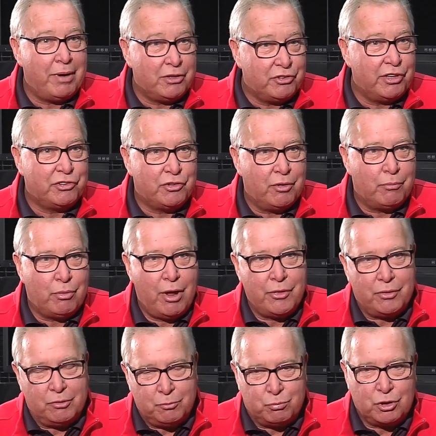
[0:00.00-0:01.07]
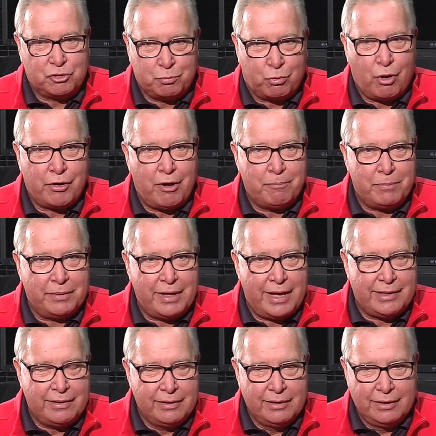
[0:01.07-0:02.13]
My sister and brother, just brought up in
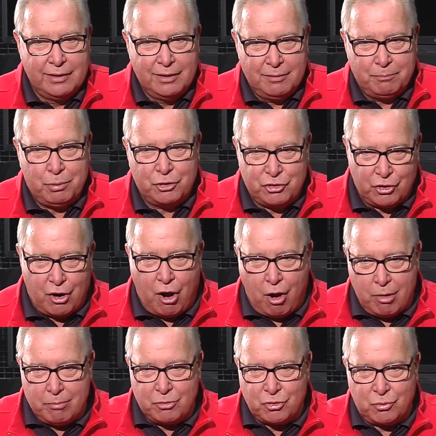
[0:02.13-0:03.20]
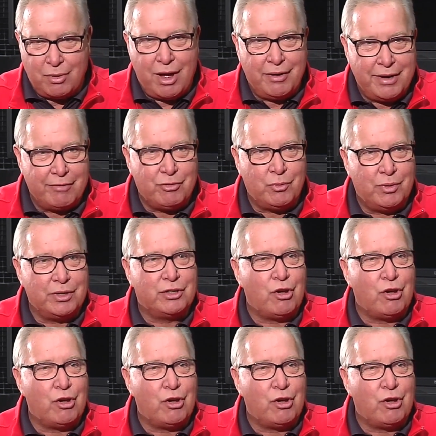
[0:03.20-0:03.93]
that put your arms around everyone